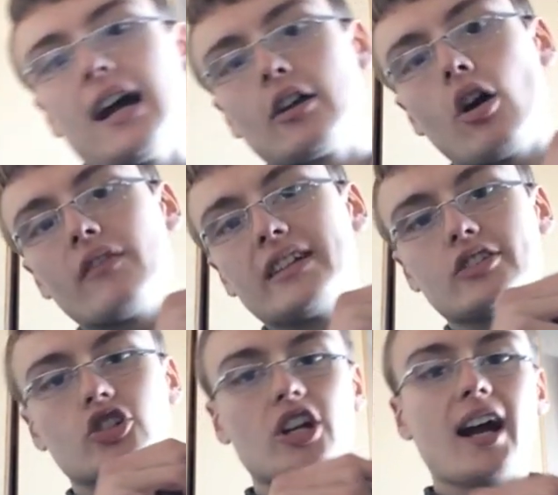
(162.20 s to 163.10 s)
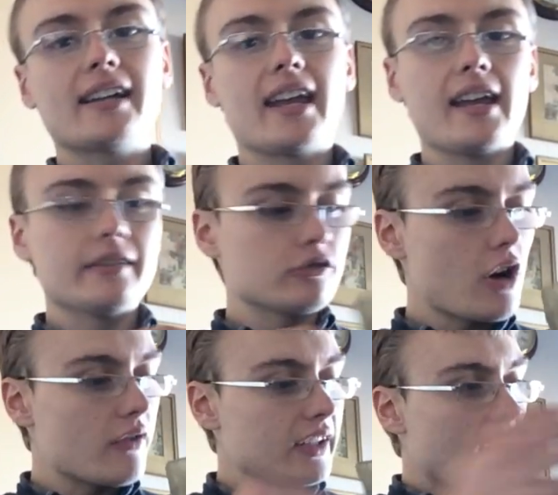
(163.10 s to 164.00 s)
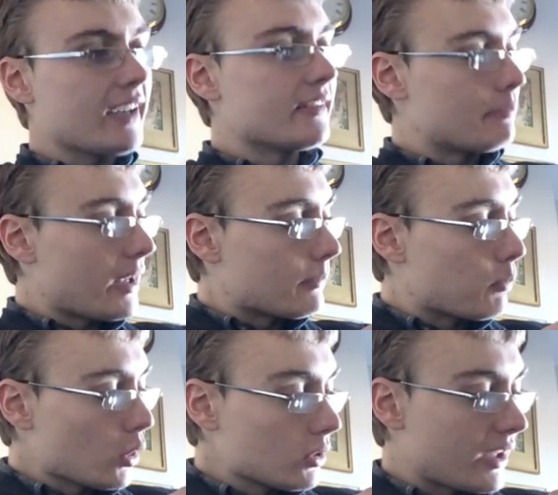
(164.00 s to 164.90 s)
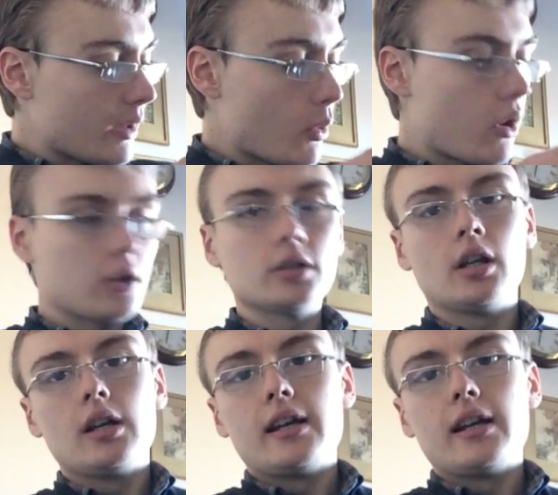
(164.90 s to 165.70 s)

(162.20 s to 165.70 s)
I got this jacket. It's a rather nice, big, bulky one.